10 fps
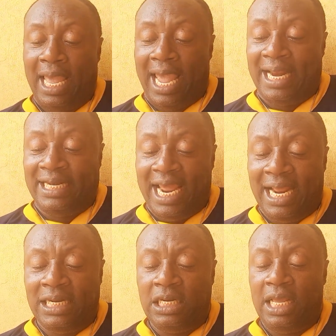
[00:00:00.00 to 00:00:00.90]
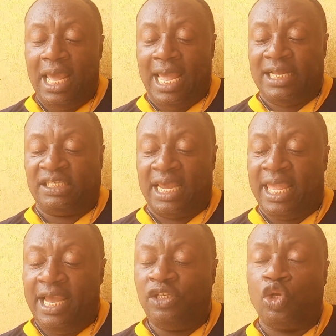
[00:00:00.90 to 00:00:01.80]
And then it's
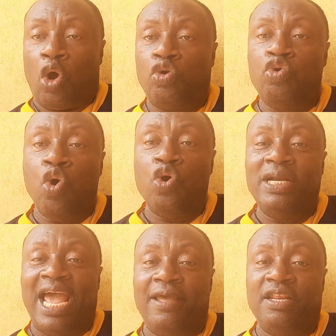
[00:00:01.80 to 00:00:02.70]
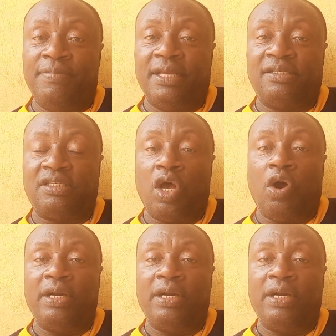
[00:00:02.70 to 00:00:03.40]
against unknown enemies.